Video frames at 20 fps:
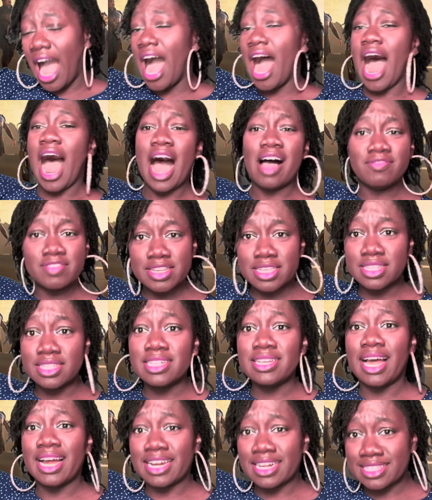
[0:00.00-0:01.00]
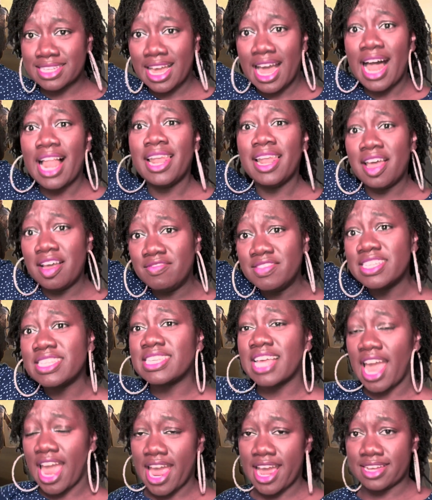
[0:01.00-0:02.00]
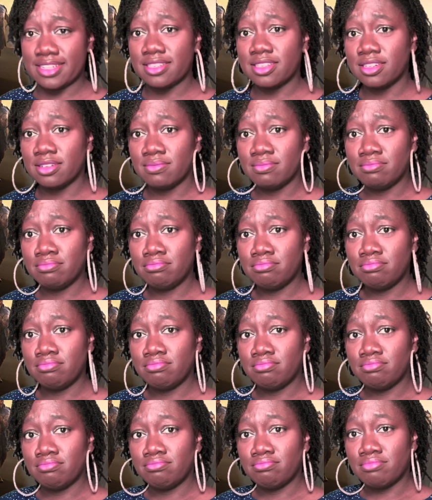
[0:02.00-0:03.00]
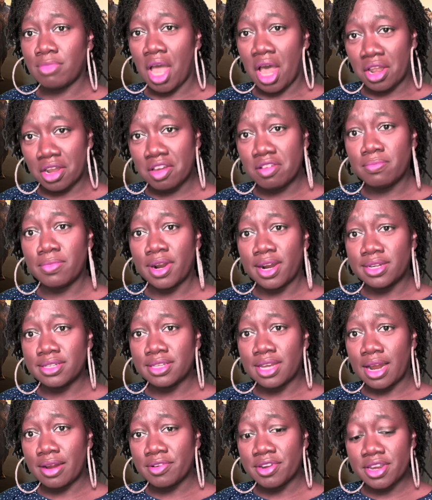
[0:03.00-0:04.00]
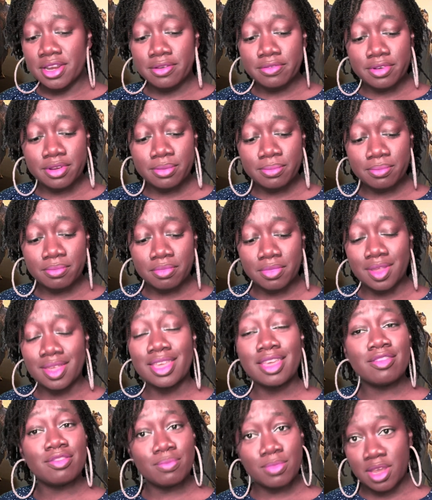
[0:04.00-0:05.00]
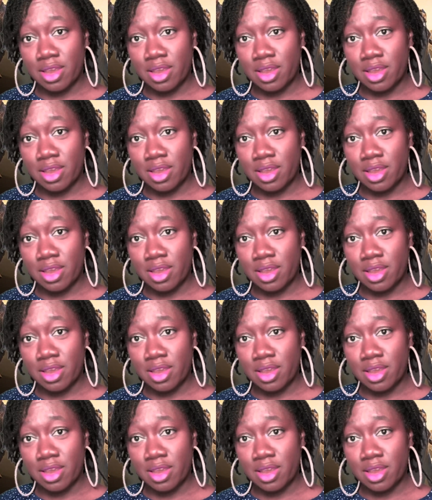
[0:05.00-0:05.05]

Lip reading: obviously, like I said, I love this cast. I love Brian Tyree Henry. He gives me